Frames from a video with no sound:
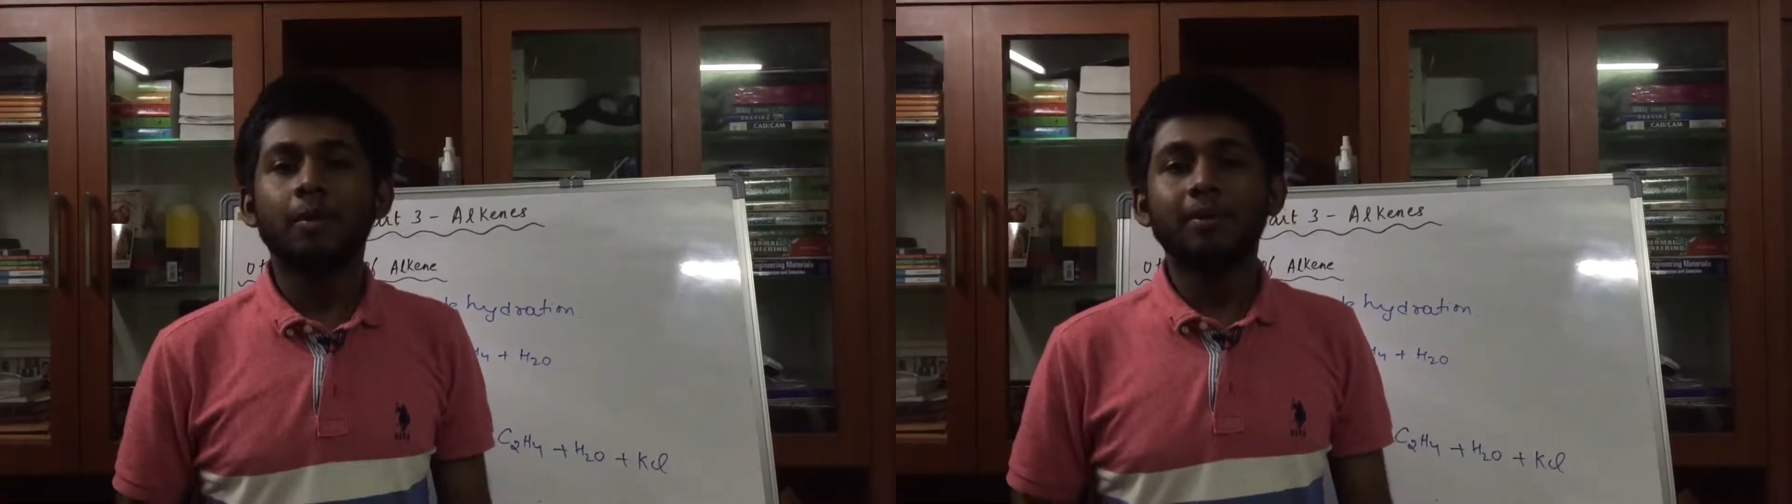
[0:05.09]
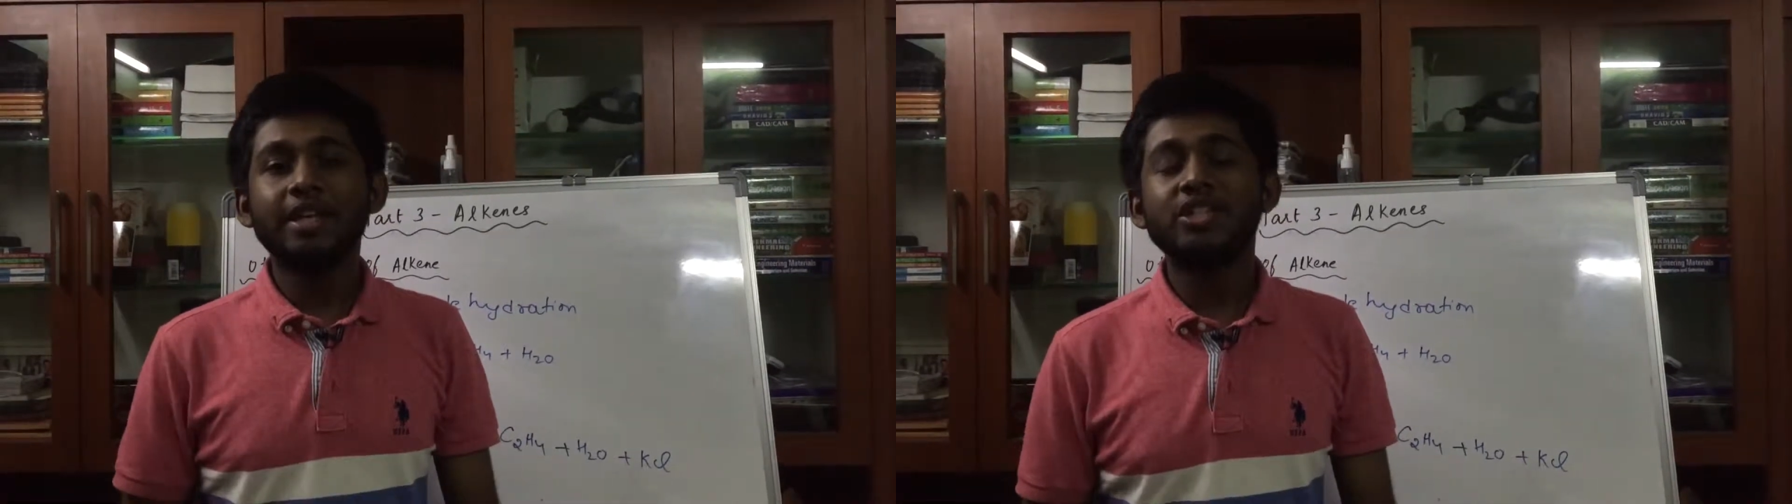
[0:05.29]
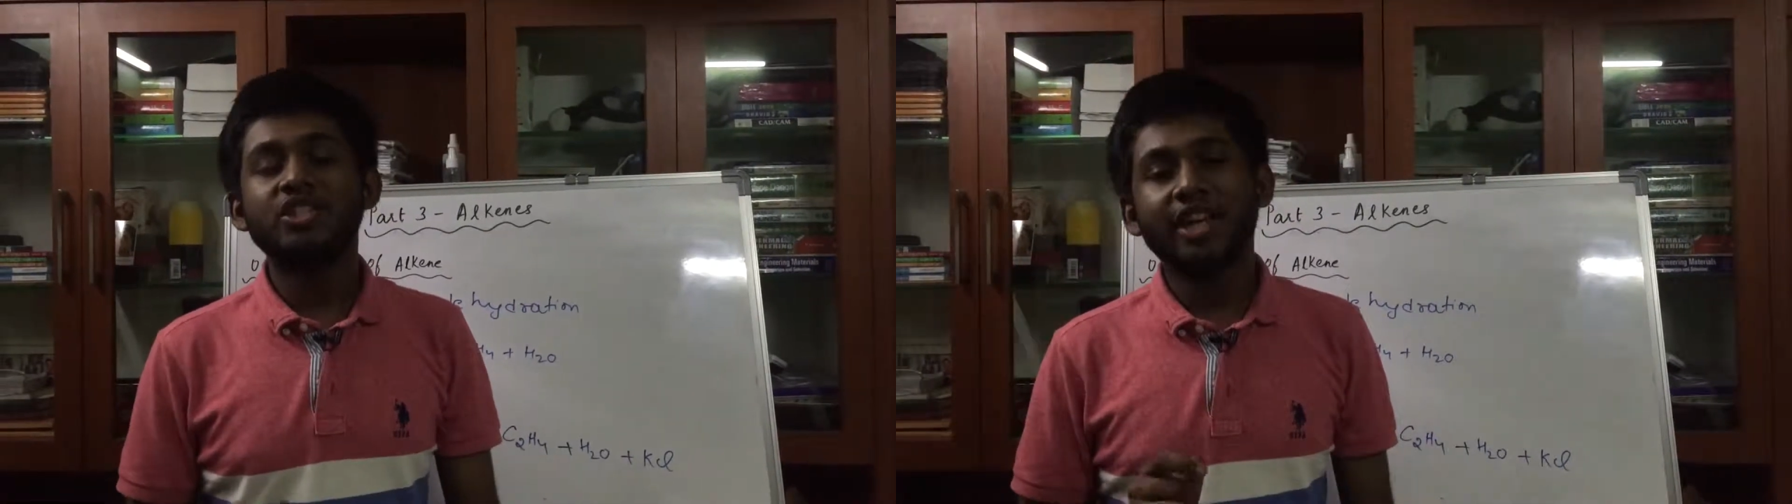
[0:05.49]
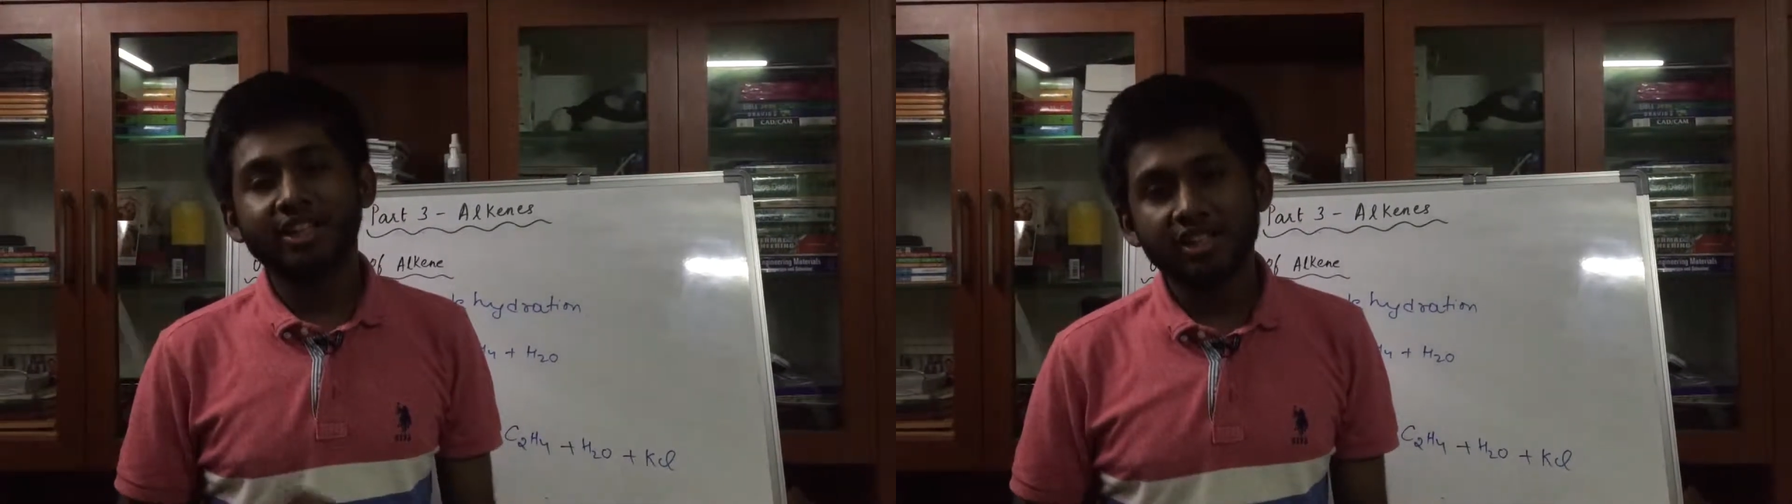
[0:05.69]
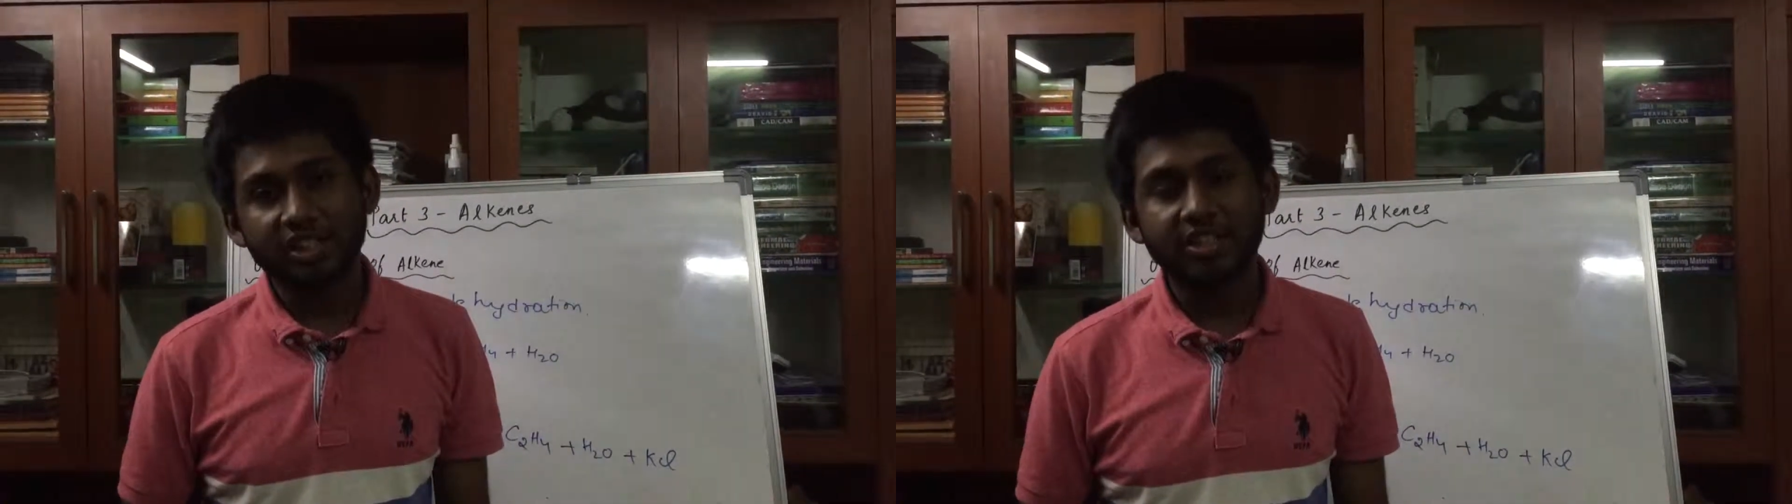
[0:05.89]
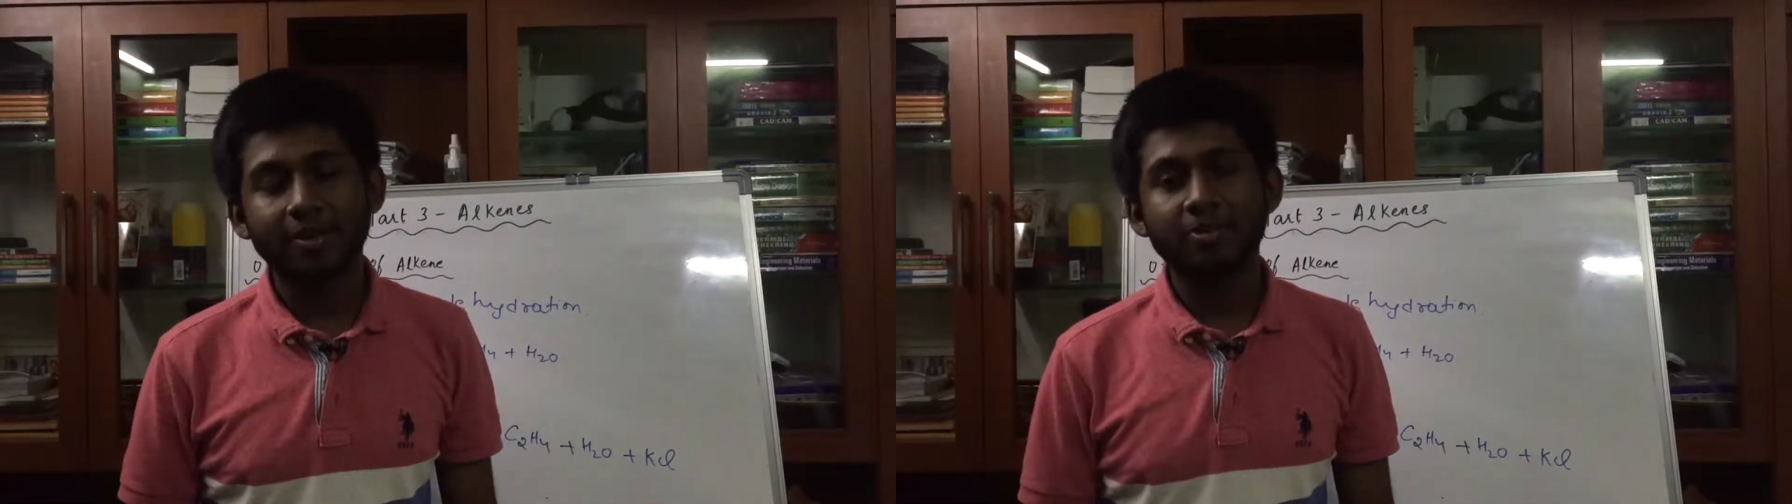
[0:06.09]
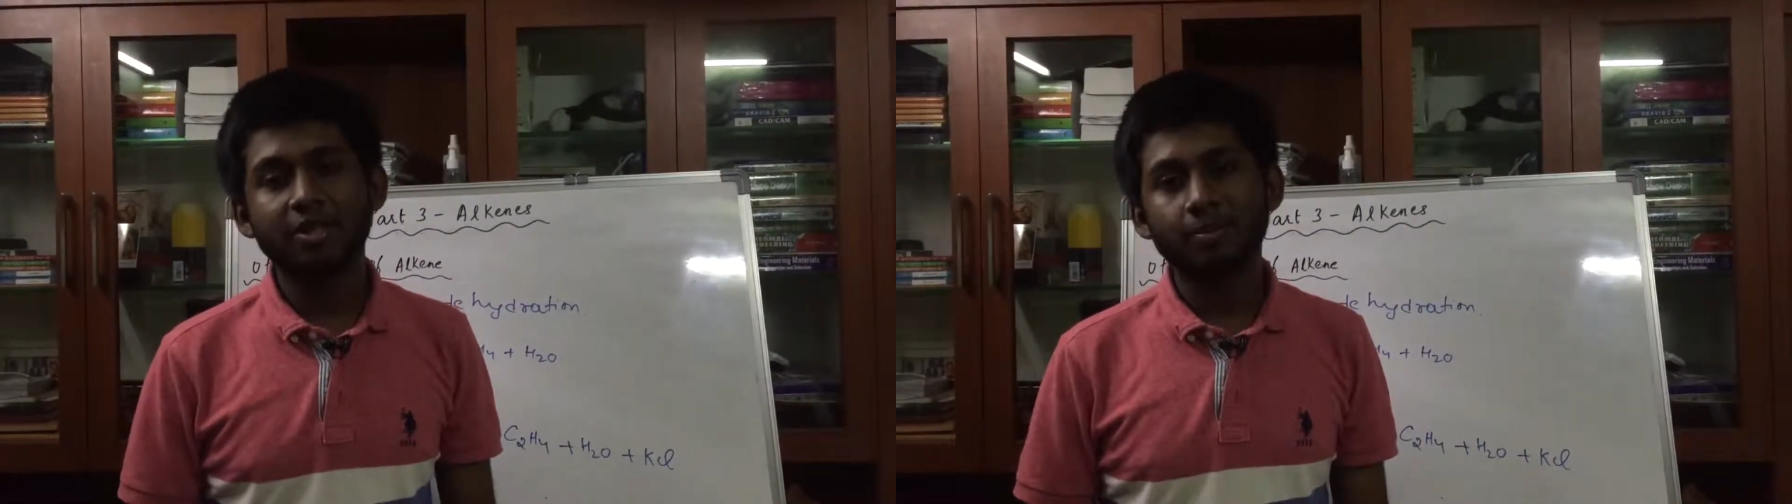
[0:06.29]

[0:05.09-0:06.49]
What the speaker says: please check the description